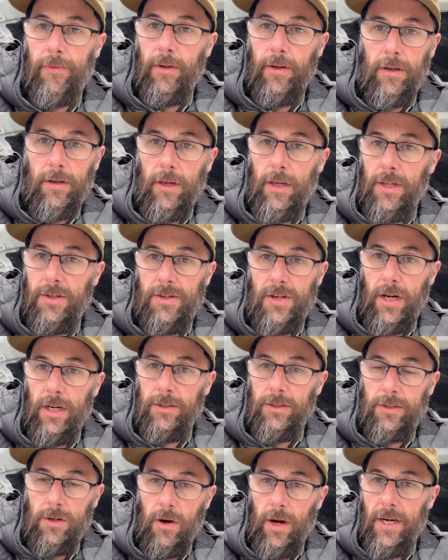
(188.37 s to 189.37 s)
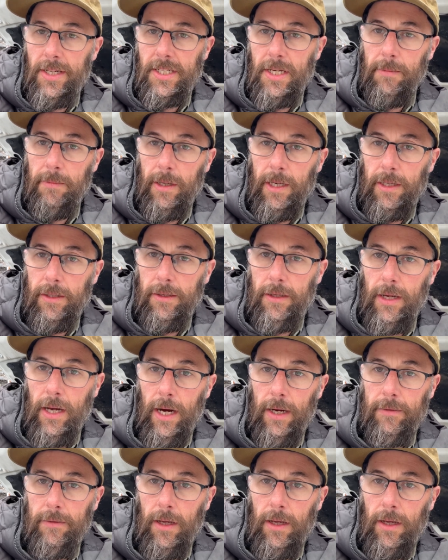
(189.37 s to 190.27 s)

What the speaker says: It sounds crazy, but yeah,